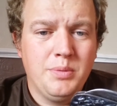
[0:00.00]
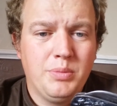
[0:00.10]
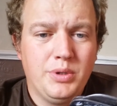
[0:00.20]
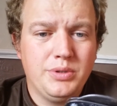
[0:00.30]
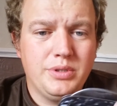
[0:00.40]

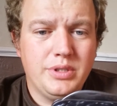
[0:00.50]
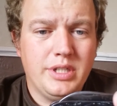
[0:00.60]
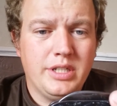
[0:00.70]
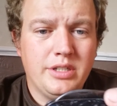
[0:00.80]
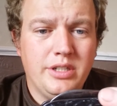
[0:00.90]
but
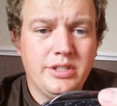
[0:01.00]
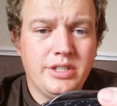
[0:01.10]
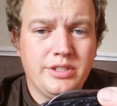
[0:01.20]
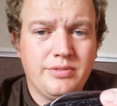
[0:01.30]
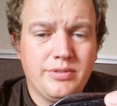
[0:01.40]
I got
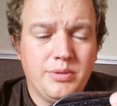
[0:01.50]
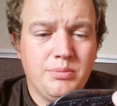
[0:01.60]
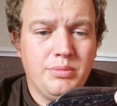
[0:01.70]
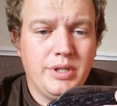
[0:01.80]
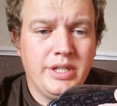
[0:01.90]
this
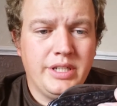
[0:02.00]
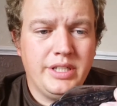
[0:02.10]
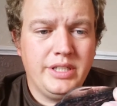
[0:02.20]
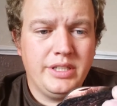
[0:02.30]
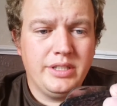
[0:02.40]
from
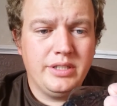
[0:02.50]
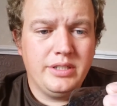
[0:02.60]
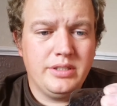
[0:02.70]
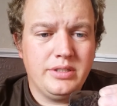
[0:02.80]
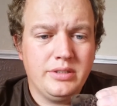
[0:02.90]
a
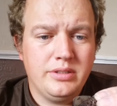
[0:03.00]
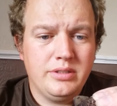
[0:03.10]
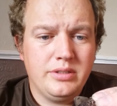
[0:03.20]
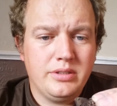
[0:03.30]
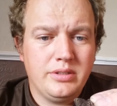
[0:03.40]

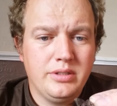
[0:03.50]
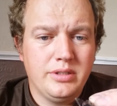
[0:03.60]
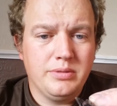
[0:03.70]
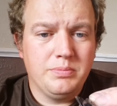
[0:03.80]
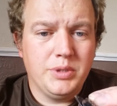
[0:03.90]

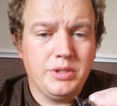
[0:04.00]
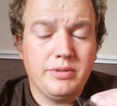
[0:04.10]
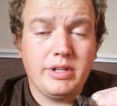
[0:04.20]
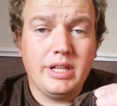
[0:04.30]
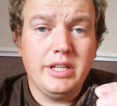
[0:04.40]
bit of
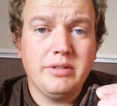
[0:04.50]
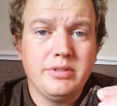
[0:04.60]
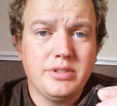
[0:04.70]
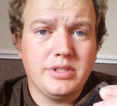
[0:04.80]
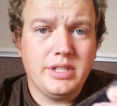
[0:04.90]
a
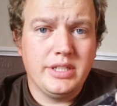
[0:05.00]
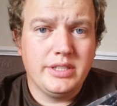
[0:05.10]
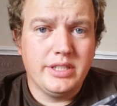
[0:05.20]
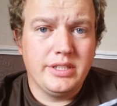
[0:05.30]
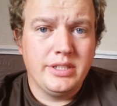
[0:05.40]
clearance that I
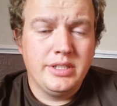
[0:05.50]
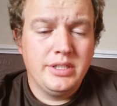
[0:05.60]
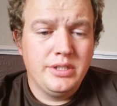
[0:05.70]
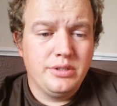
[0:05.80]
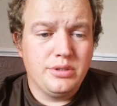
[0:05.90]
did.
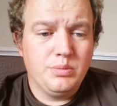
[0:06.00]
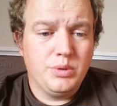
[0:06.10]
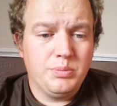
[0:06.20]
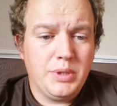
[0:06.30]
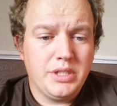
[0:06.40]

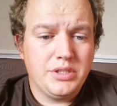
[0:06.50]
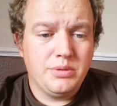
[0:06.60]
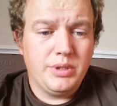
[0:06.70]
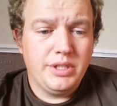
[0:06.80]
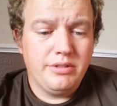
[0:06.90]
Someone passed
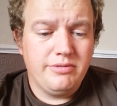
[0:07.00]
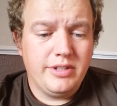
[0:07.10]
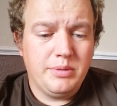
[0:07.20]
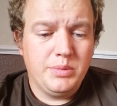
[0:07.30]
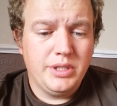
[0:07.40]
away in the
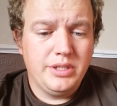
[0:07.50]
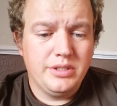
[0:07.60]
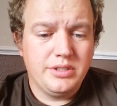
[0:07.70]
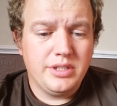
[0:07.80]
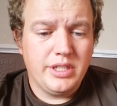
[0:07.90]
family, and
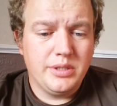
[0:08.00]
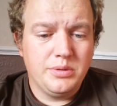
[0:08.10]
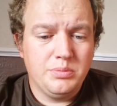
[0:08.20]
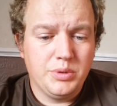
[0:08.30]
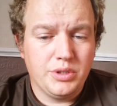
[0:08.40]
they said,
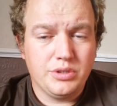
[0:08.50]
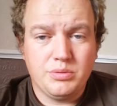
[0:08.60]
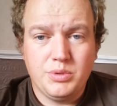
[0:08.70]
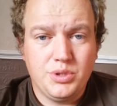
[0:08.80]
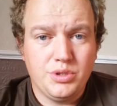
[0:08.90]
because
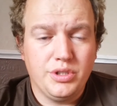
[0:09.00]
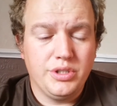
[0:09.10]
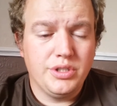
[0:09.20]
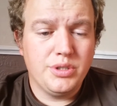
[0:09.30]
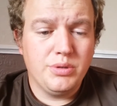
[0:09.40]
I'm a
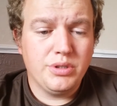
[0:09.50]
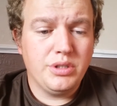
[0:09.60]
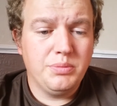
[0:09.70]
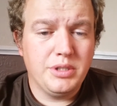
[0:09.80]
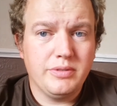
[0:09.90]
joiner, do you want to
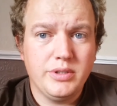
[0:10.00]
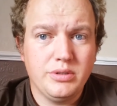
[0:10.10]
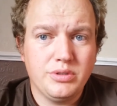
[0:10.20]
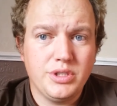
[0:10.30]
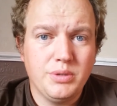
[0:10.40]
come and have a
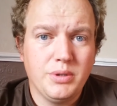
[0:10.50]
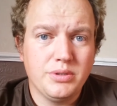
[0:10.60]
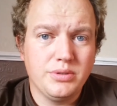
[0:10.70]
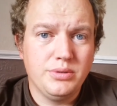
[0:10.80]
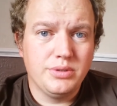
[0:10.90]
look, see
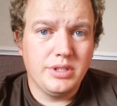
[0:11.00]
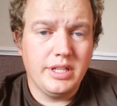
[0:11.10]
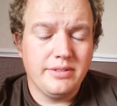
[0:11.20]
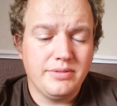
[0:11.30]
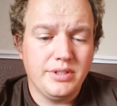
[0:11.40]
what tools are
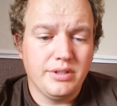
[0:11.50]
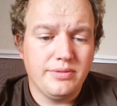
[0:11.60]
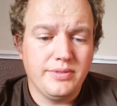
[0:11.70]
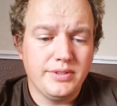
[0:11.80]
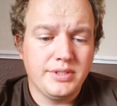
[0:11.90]
left, you know,
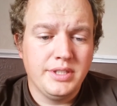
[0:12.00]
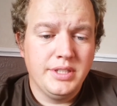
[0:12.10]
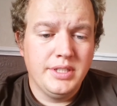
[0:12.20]
if there's